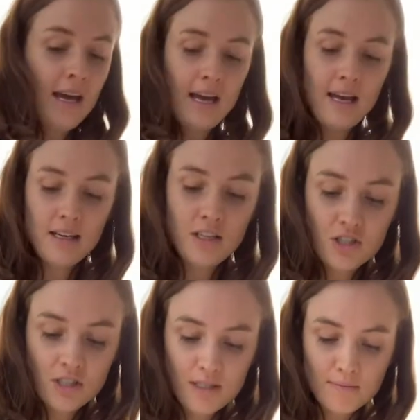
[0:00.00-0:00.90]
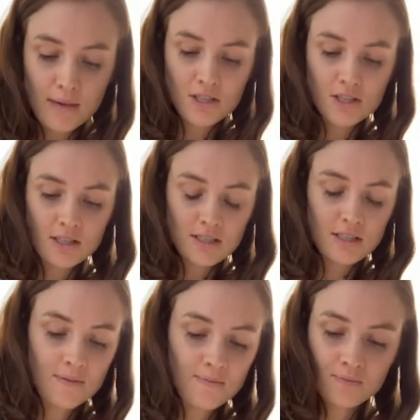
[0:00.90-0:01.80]
and just mash it.
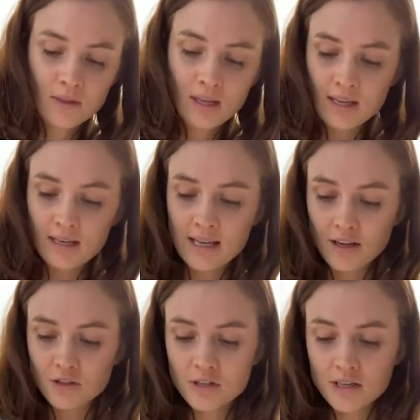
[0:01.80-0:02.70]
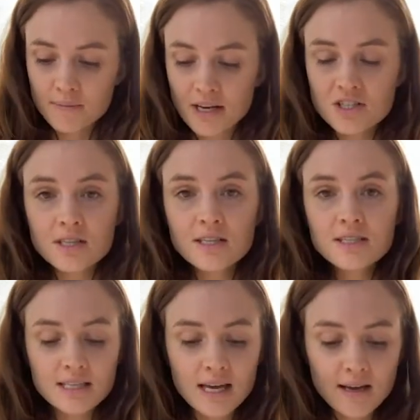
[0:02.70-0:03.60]
Now, you can mash
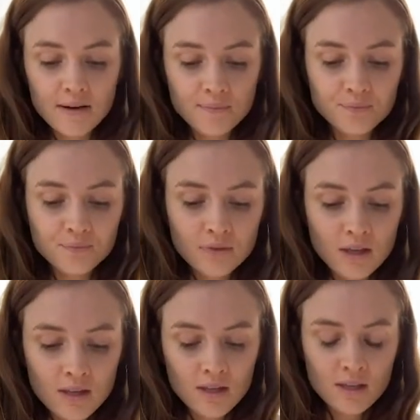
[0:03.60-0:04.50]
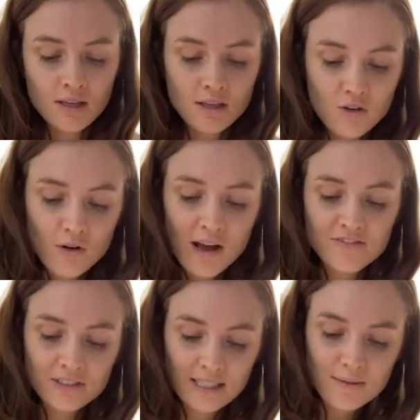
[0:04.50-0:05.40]
this
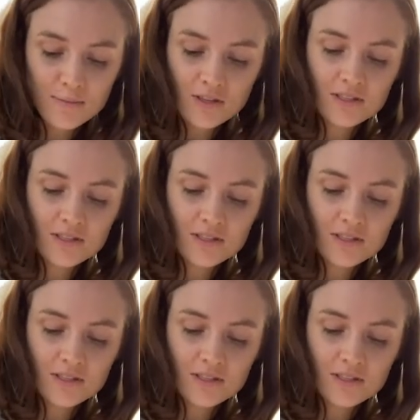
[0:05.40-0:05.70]
roughly, because